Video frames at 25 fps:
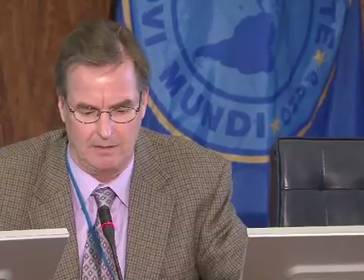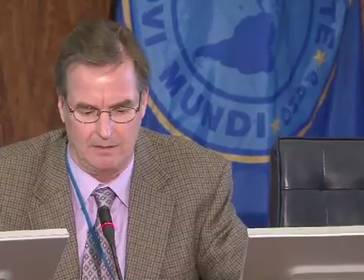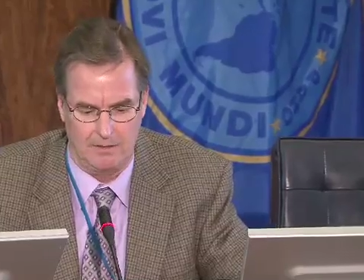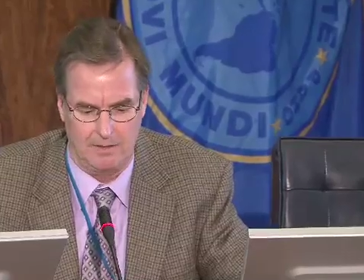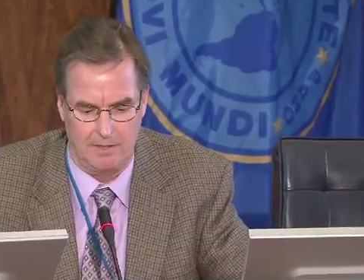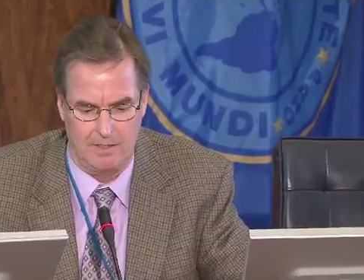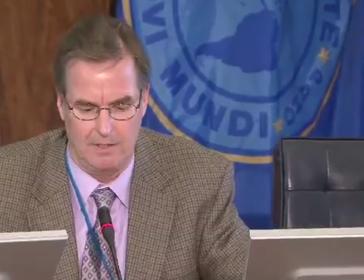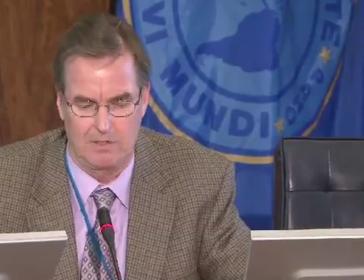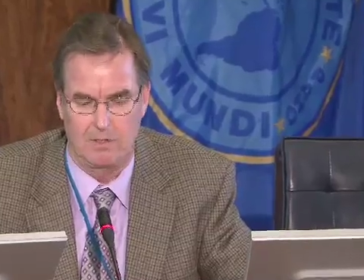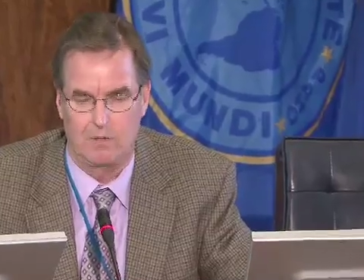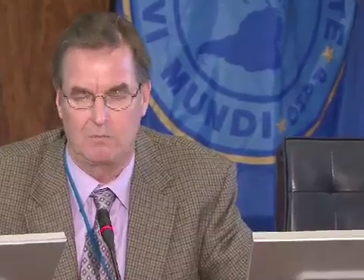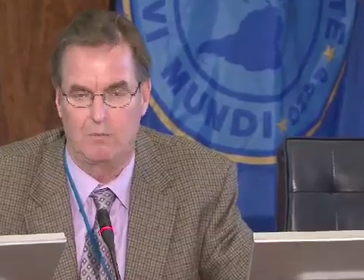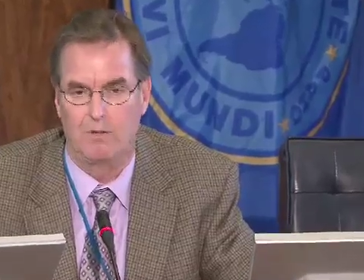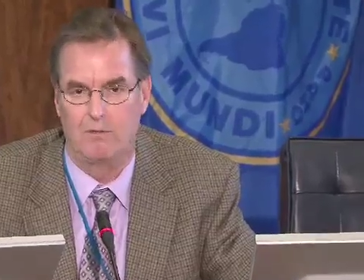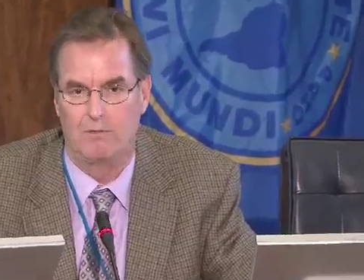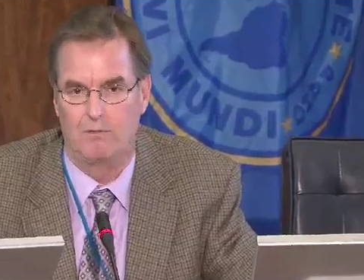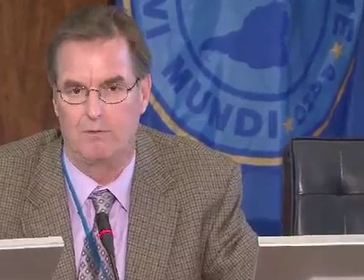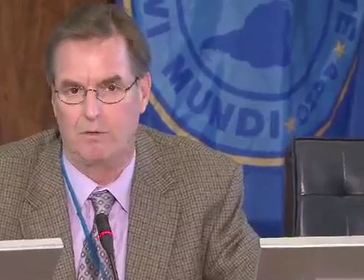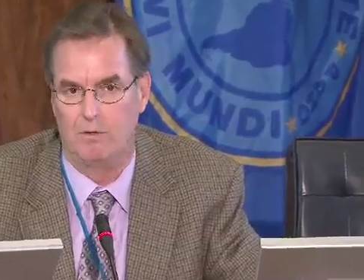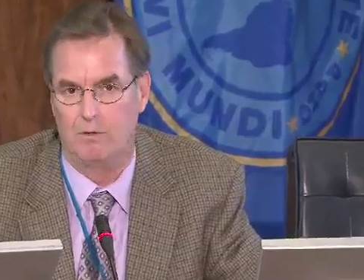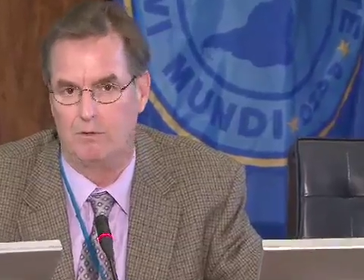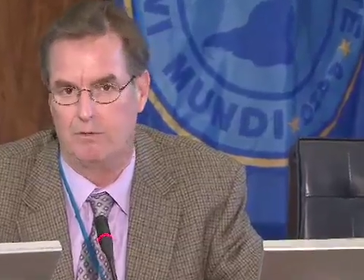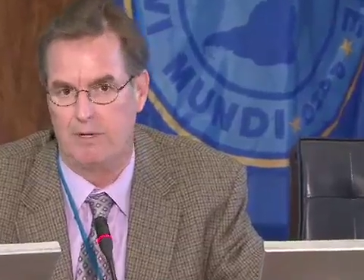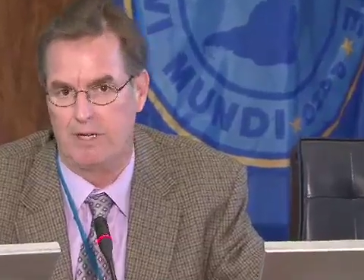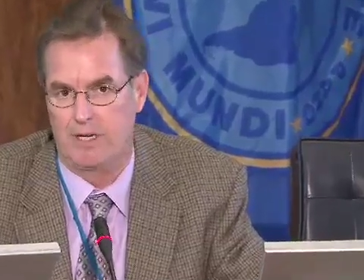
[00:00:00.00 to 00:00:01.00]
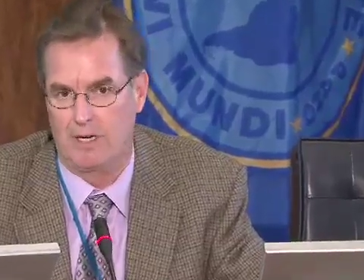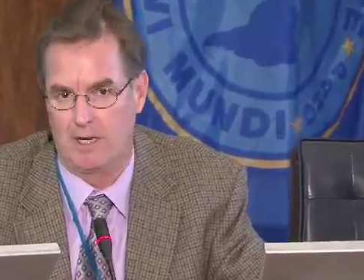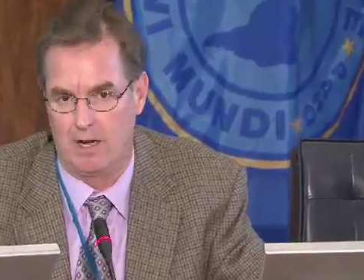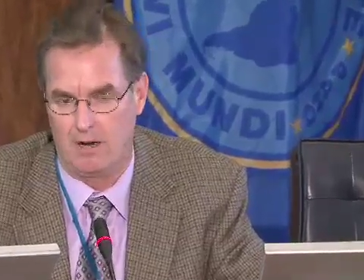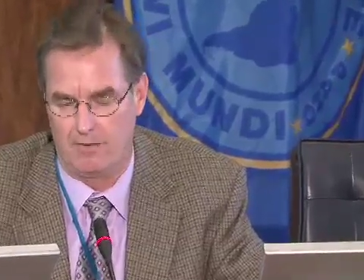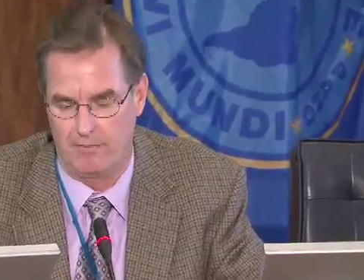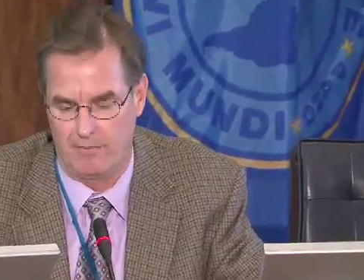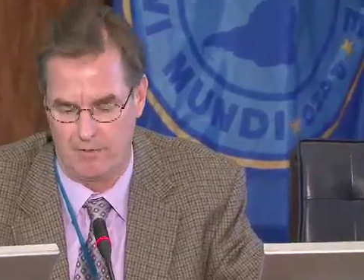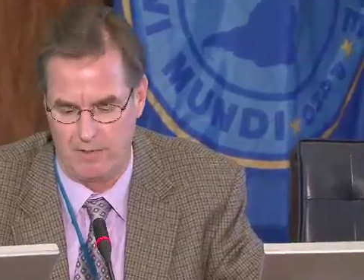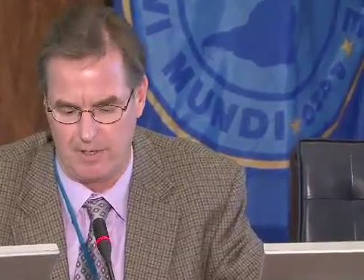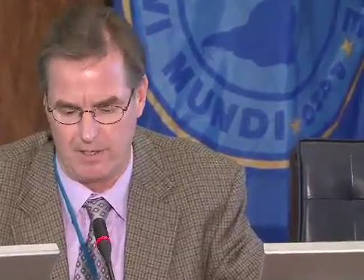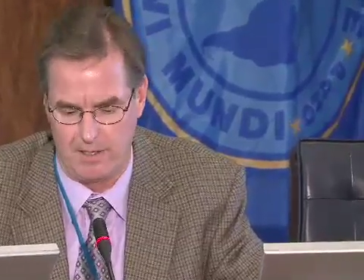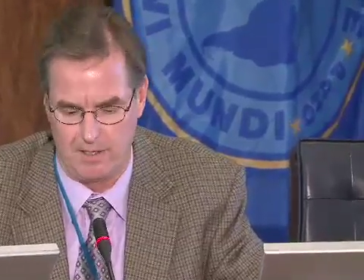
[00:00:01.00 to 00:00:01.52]
illness with full
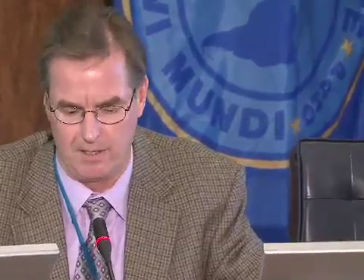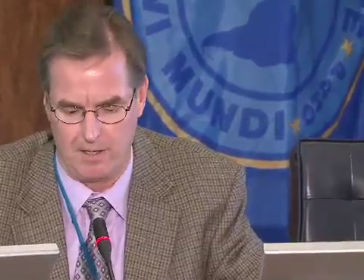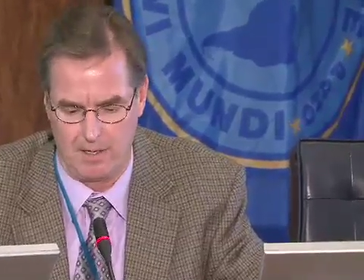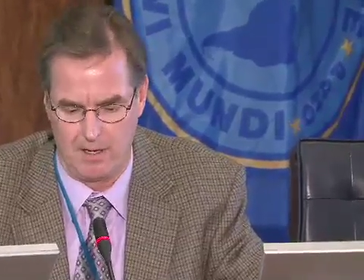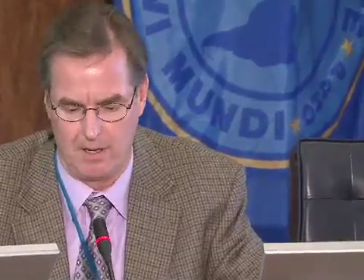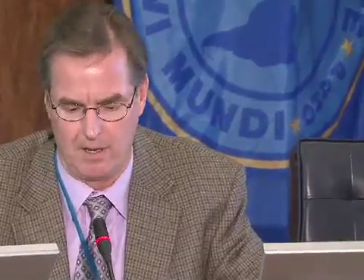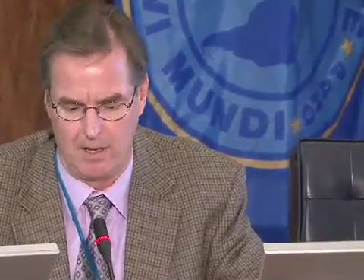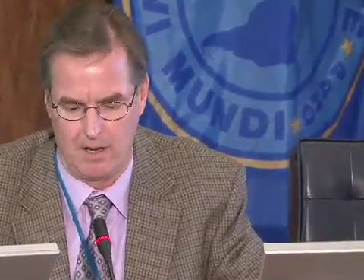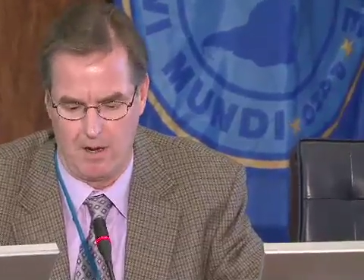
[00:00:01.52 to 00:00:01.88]
recovery,